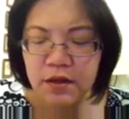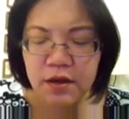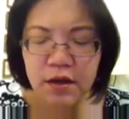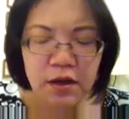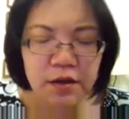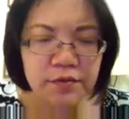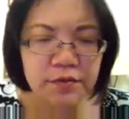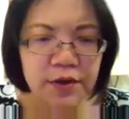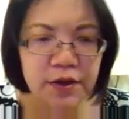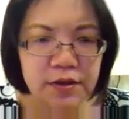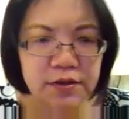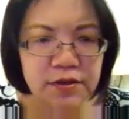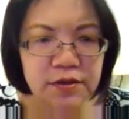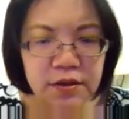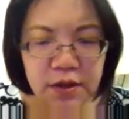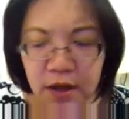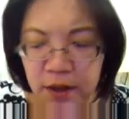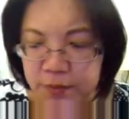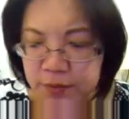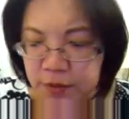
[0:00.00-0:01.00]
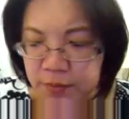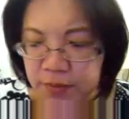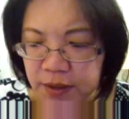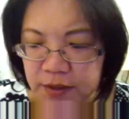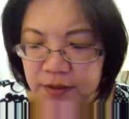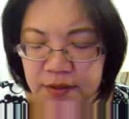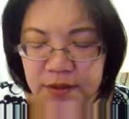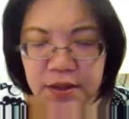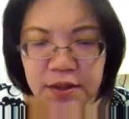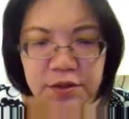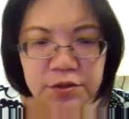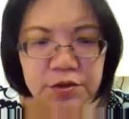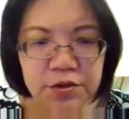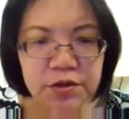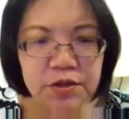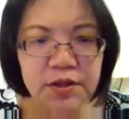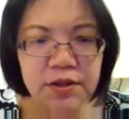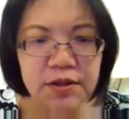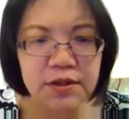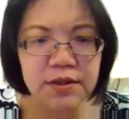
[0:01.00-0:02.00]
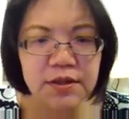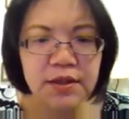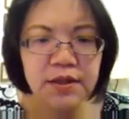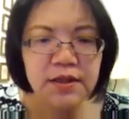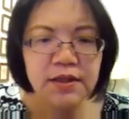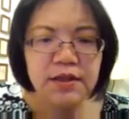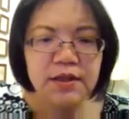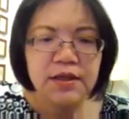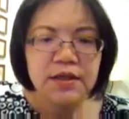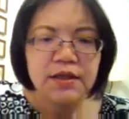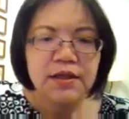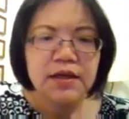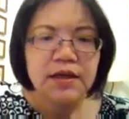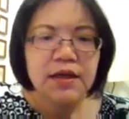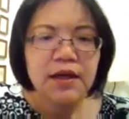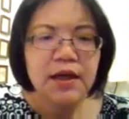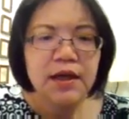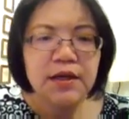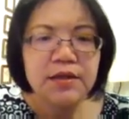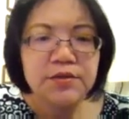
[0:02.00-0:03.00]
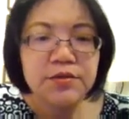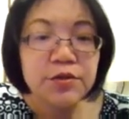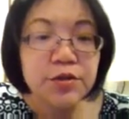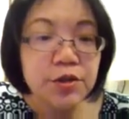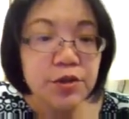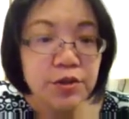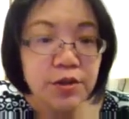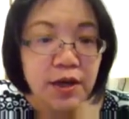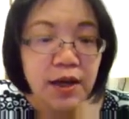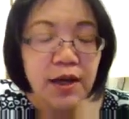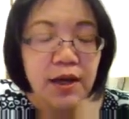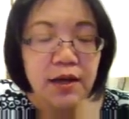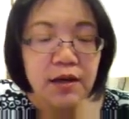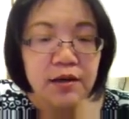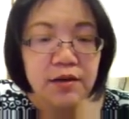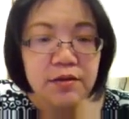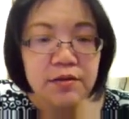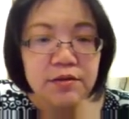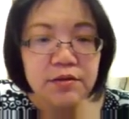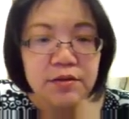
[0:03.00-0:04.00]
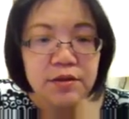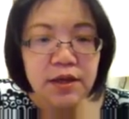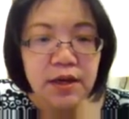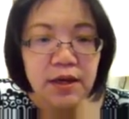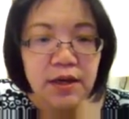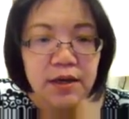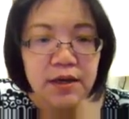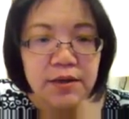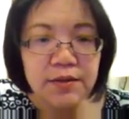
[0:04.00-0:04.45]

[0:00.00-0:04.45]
convex optimization, and turn out